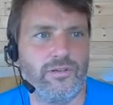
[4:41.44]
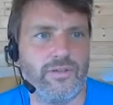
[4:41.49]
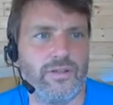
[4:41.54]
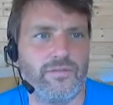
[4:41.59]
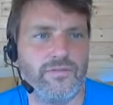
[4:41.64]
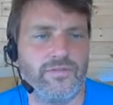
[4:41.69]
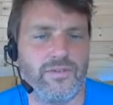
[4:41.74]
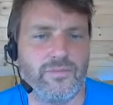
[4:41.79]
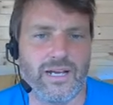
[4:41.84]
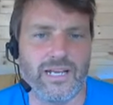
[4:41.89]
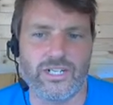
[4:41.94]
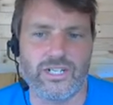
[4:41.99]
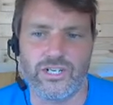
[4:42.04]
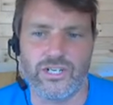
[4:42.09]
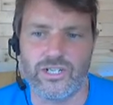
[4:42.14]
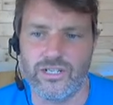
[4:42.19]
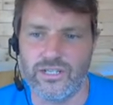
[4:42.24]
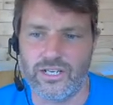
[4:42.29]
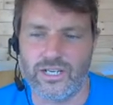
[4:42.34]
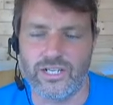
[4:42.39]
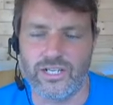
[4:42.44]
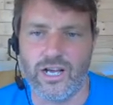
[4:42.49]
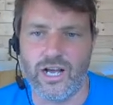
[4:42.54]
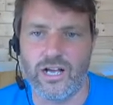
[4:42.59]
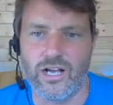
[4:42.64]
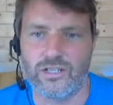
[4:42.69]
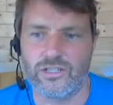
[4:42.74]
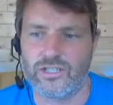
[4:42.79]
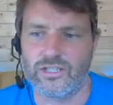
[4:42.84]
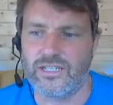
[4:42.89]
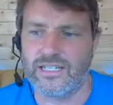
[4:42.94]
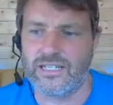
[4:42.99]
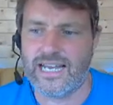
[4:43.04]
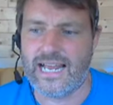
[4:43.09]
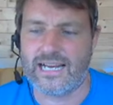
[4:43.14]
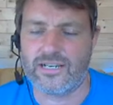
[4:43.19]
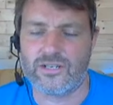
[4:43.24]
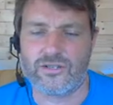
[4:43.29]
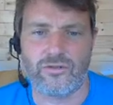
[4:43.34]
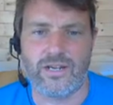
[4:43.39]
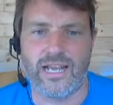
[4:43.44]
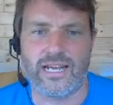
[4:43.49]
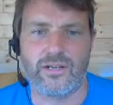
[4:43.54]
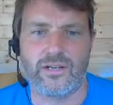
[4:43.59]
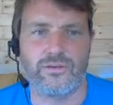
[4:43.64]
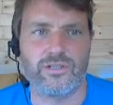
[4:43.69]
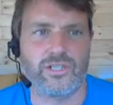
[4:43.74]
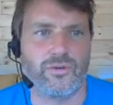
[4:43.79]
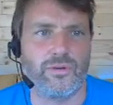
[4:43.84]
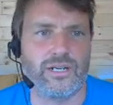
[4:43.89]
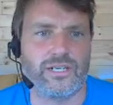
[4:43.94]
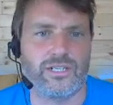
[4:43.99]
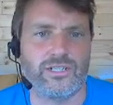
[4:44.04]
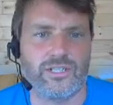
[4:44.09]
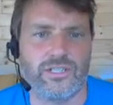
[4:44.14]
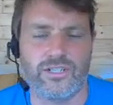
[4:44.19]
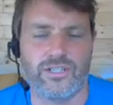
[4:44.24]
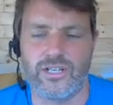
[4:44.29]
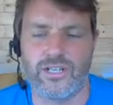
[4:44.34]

information that can answer natural language questions and